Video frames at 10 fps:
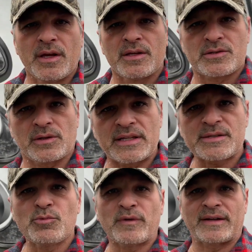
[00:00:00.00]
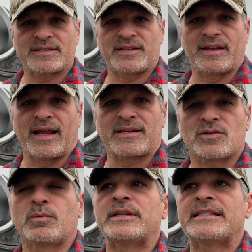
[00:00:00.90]
So let's move on to the
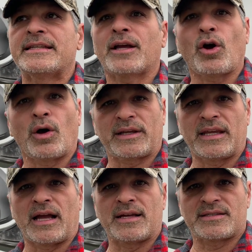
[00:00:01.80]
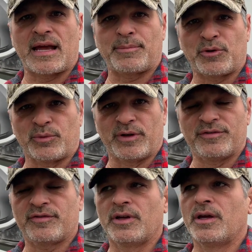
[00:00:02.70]
next. We did the caulking on top of the
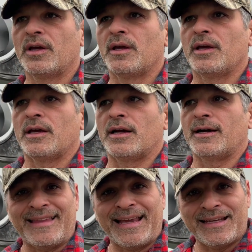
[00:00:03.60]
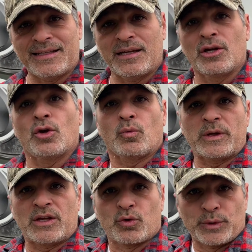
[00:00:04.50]
roof. Then
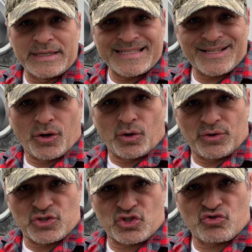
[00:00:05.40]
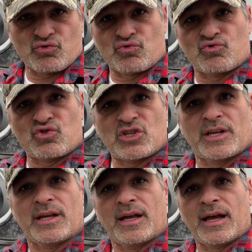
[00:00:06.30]
we greased all the screws
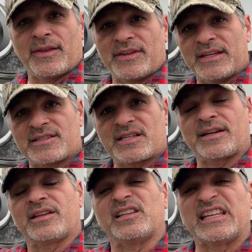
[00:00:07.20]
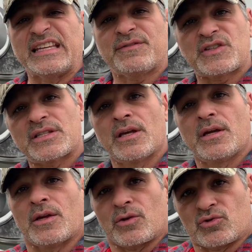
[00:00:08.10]
on the inside of the leafs.
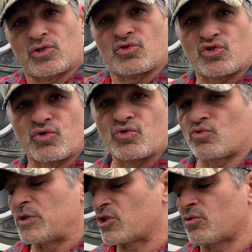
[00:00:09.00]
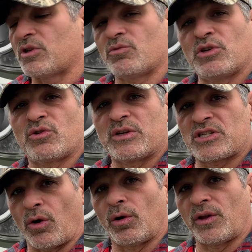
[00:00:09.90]
Those little screws, we
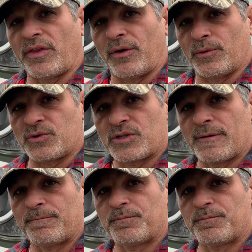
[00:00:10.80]
greased all of those.